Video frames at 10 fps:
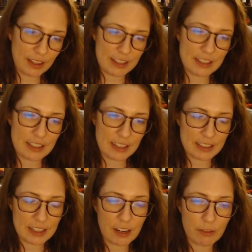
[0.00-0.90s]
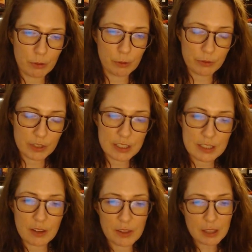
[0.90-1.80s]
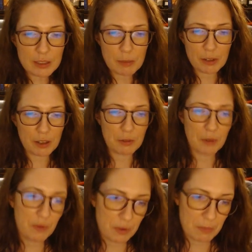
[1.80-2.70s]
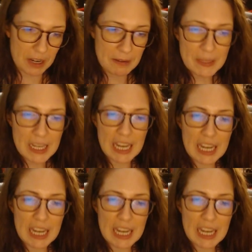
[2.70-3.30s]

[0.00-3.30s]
Atlantis Legacy cover reveals. So that's a pretty good one for me.